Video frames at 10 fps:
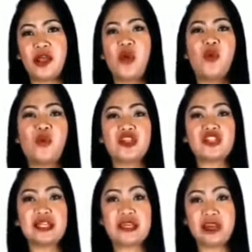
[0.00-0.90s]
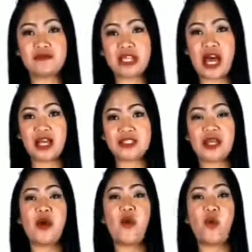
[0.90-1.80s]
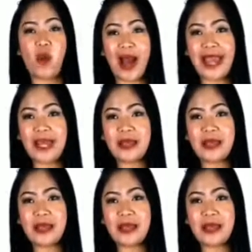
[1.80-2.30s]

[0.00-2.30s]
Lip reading: which gives us y